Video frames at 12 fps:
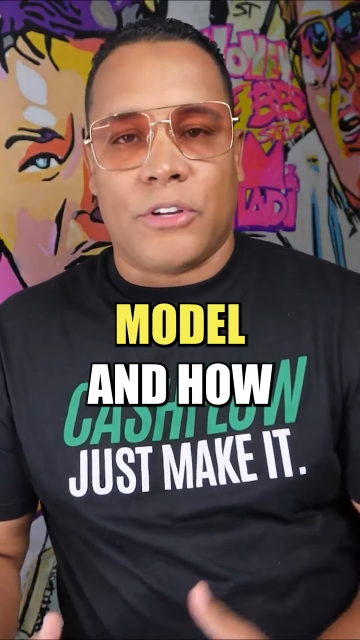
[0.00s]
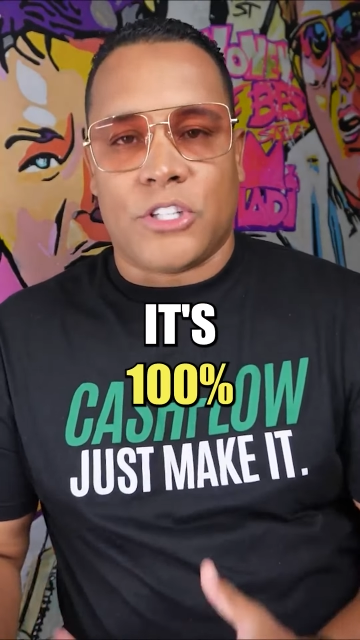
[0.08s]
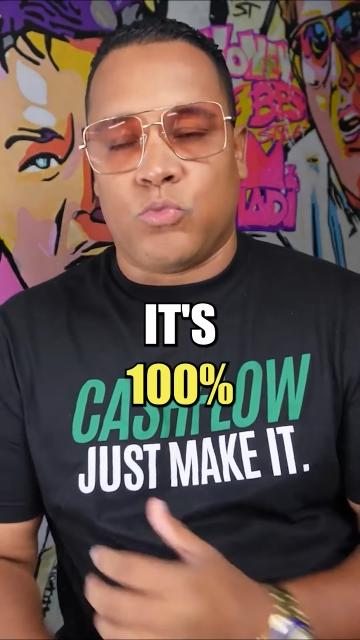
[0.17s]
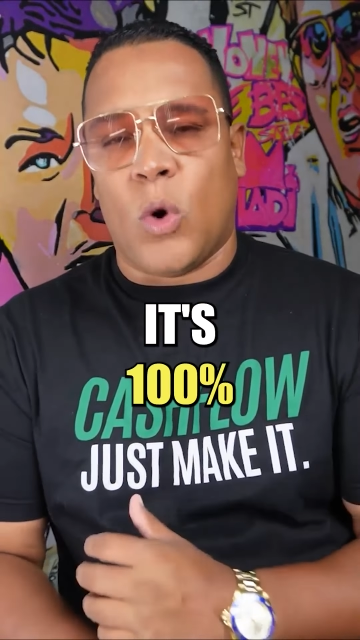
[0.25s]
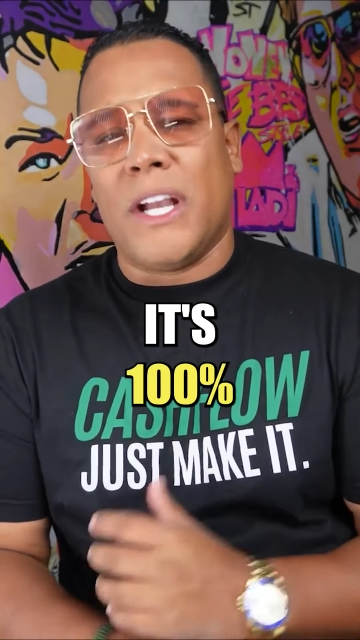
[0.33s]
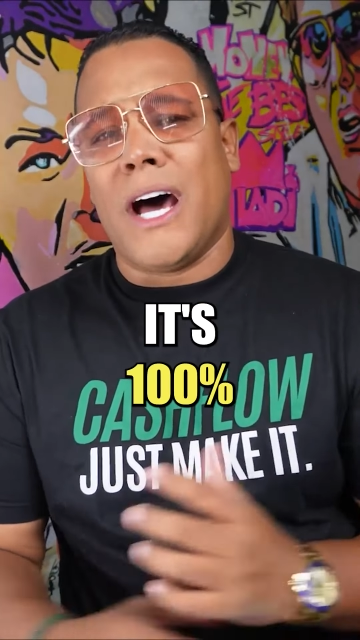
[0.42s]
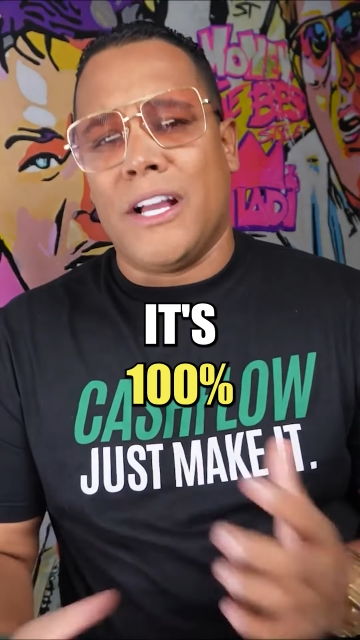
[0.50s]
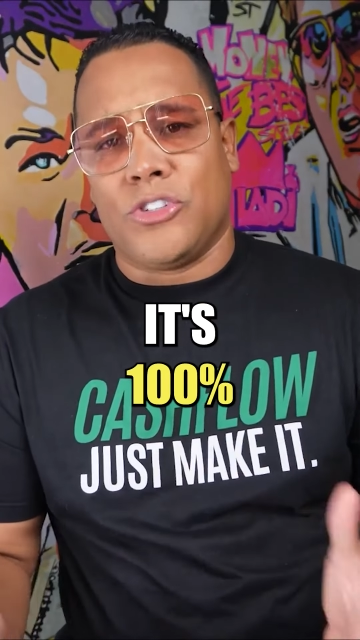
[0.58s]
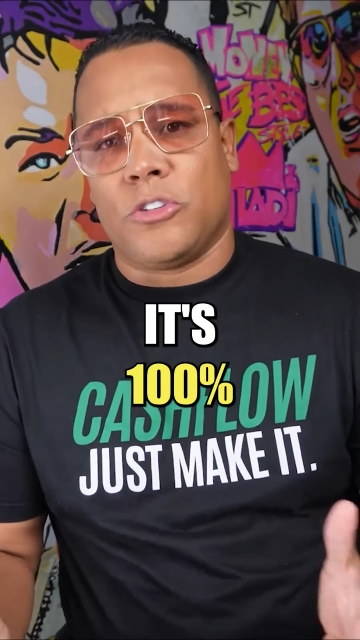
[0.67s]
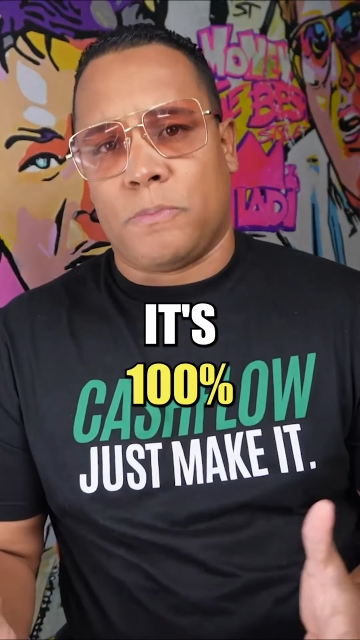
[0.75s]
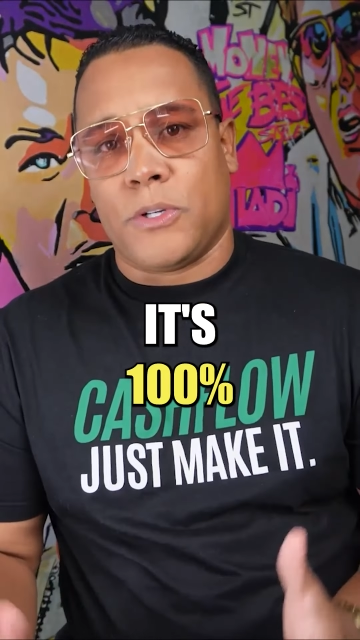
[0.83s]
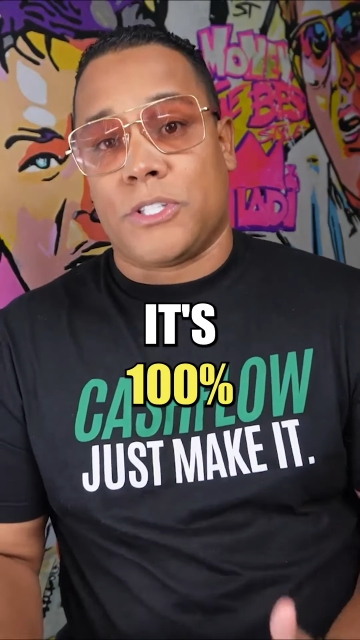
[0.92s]
it's
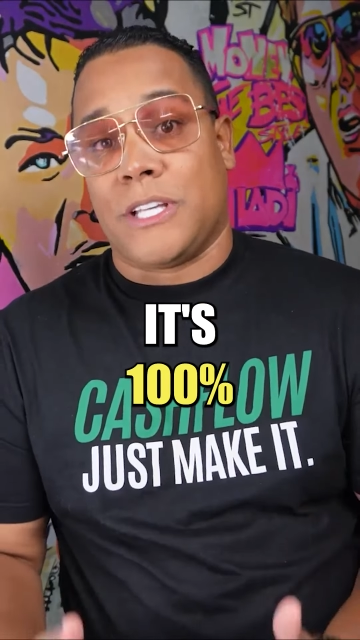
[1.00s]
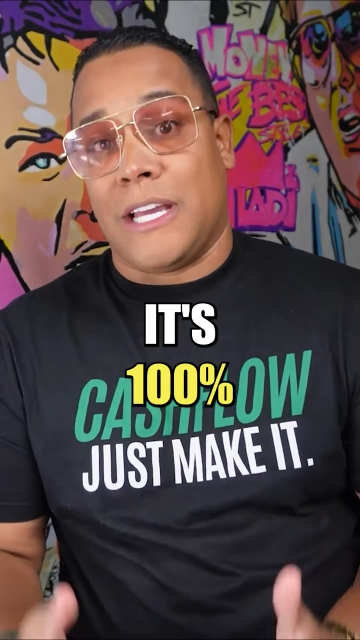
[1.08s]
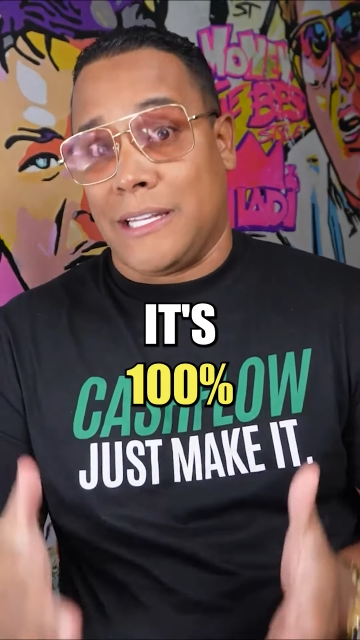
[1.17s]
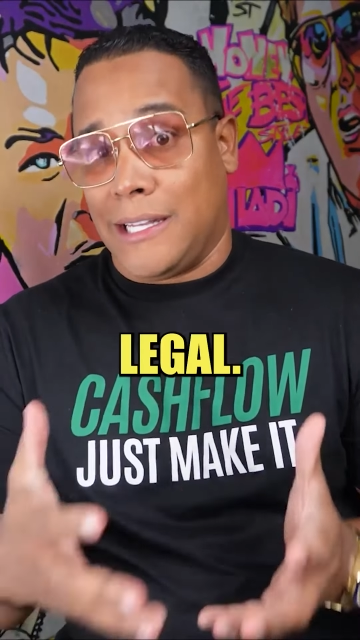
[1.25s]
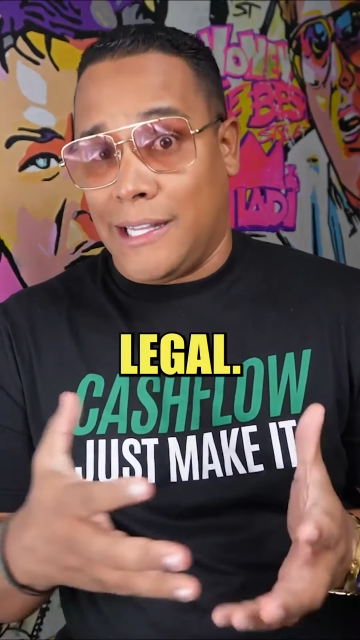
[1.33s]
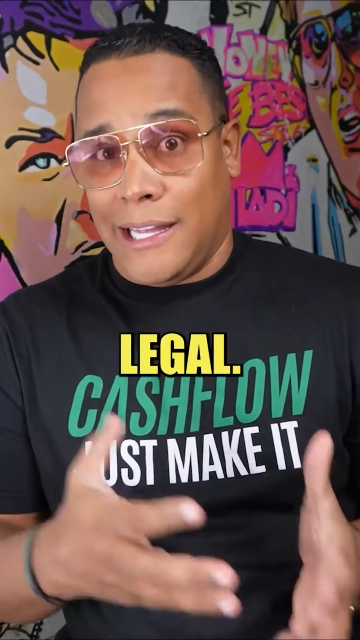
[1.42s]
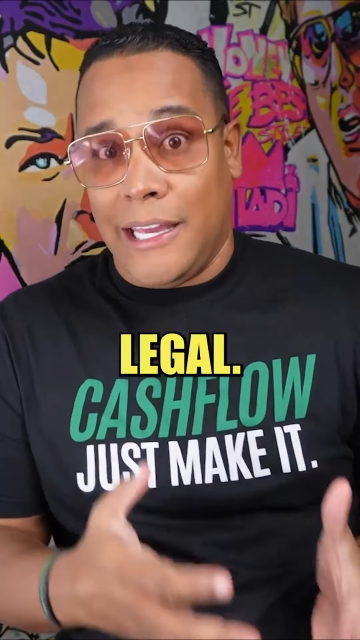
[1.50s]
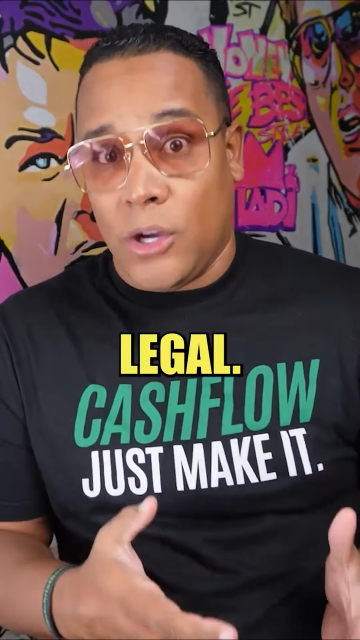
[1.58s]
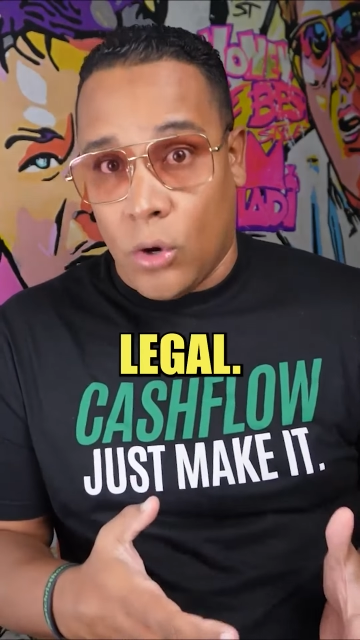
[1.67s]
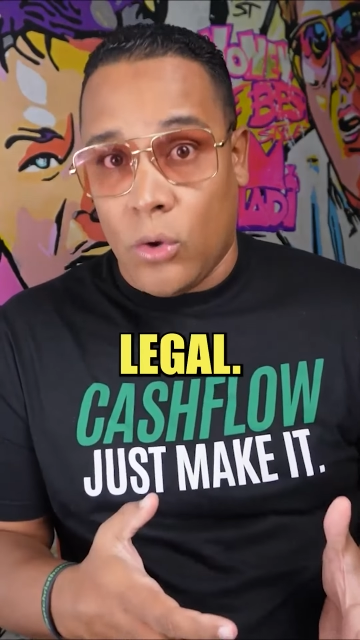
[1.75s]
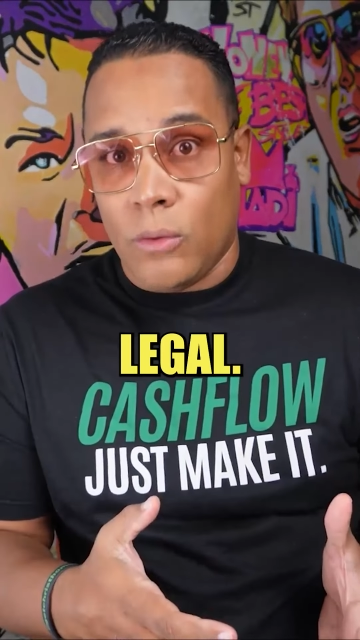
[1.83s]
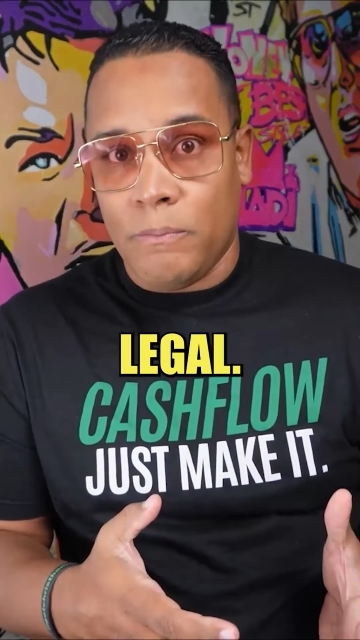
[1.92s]
100%
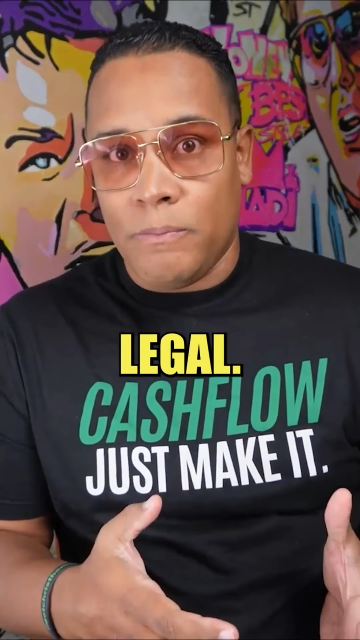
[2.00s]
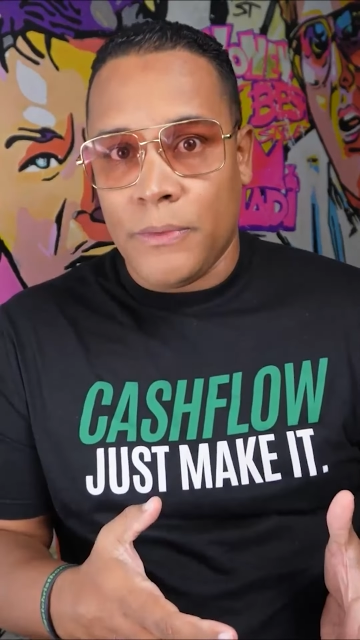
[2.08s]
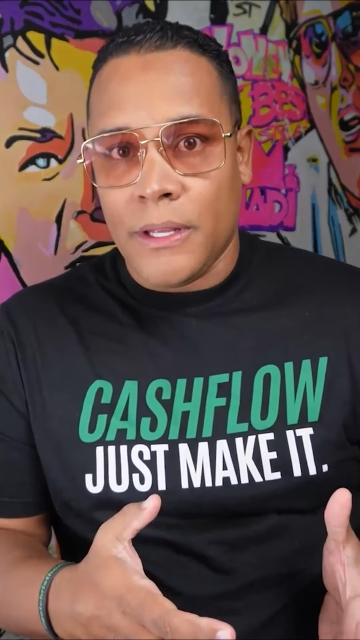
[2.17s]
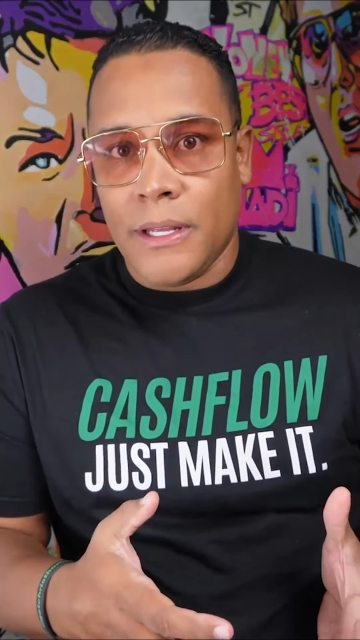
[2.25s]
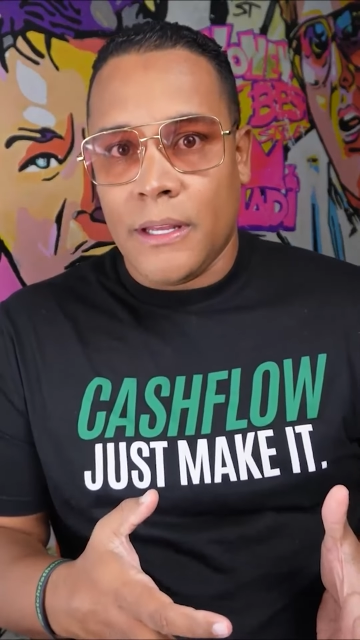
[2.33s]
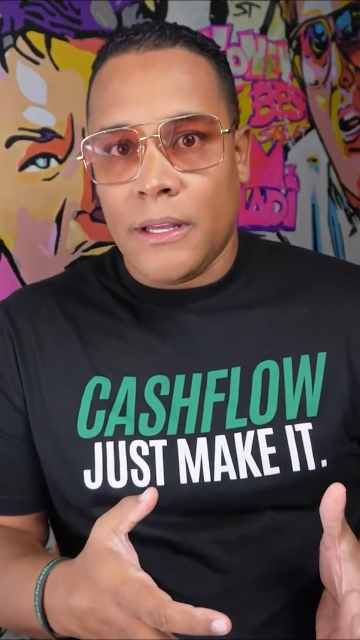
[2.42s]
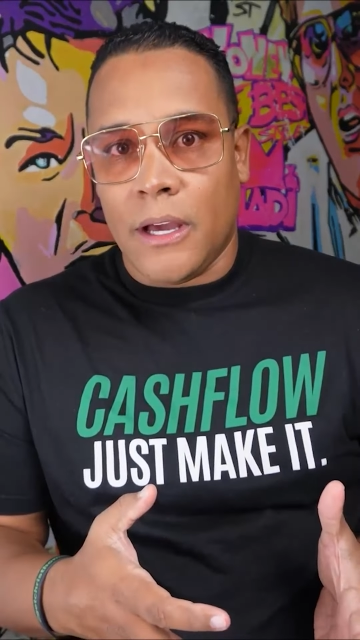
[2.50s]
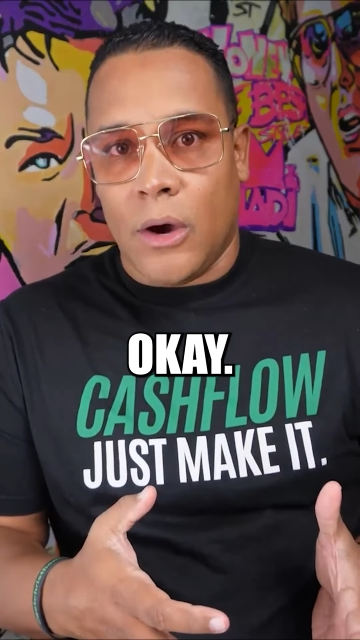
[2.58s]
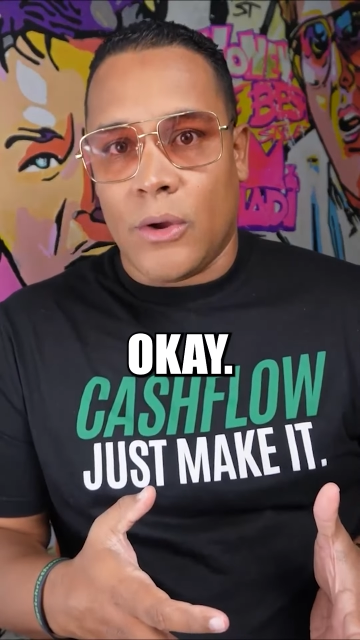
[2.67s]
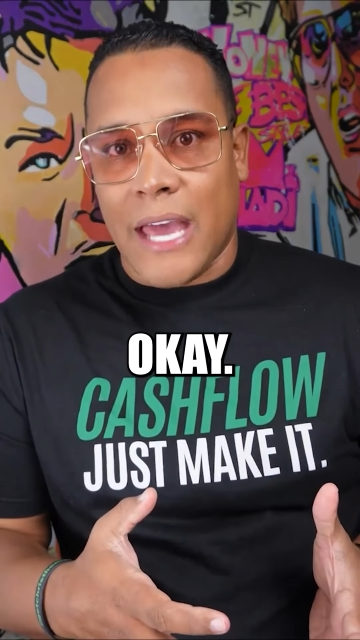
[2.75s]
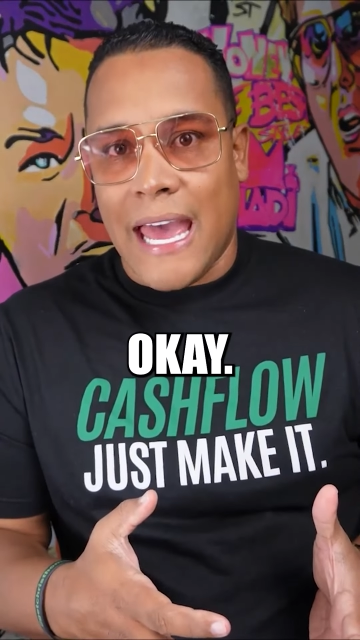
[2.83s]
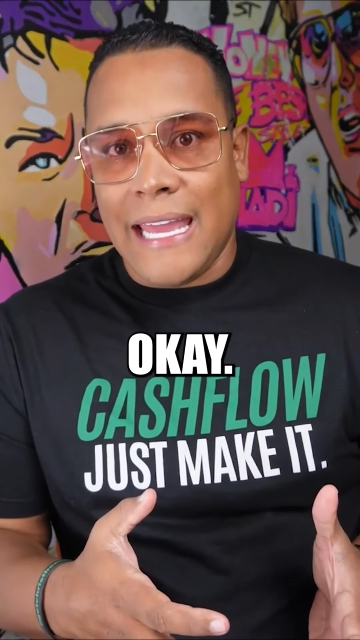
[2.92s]
legal,
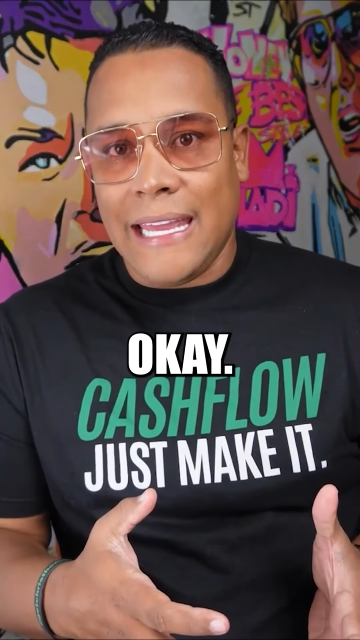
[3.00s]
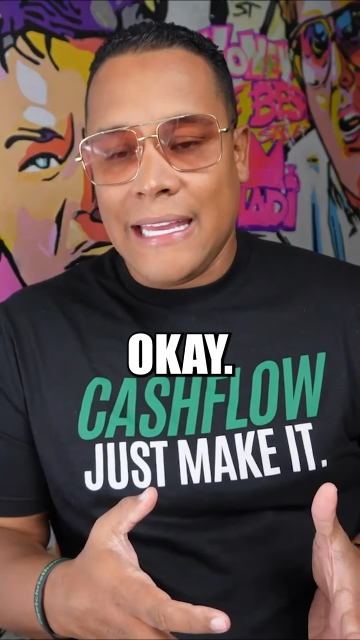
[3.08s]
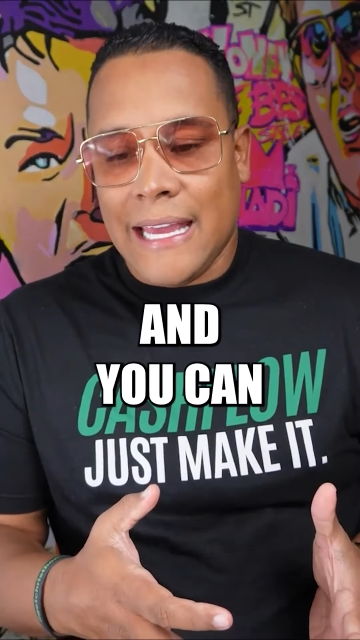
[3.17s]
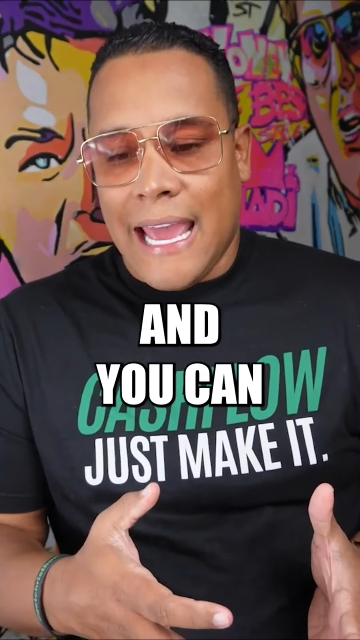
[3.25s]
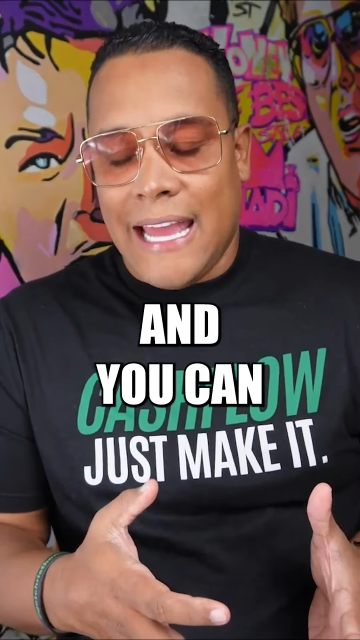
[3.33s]
okay?